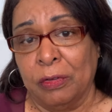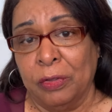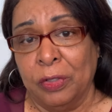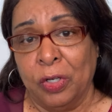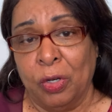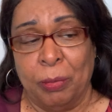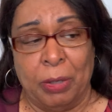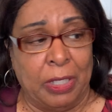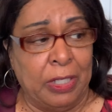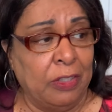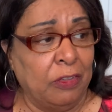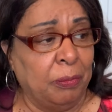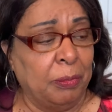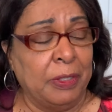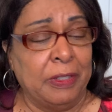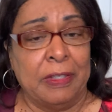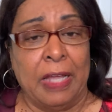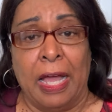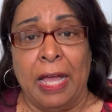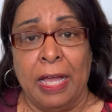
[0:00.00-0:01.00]
You know, my
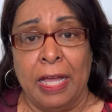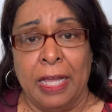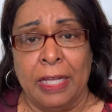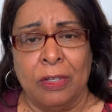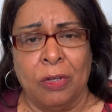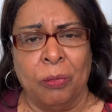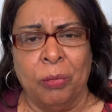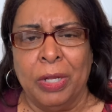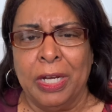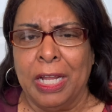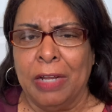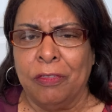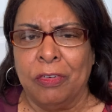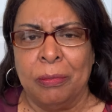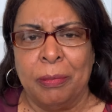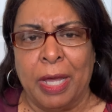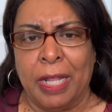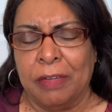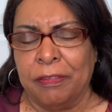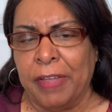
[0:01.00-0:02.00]
husband died or whatever
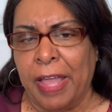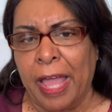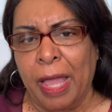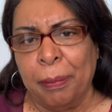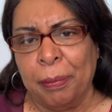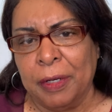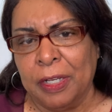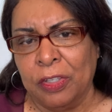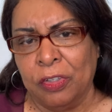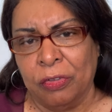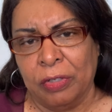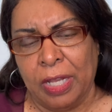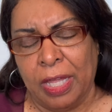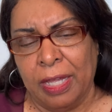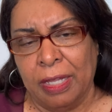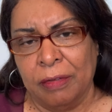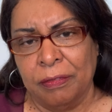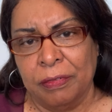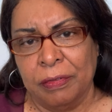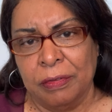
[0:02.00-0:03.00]
might have happened in your
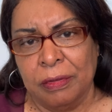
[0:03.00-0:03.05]
life.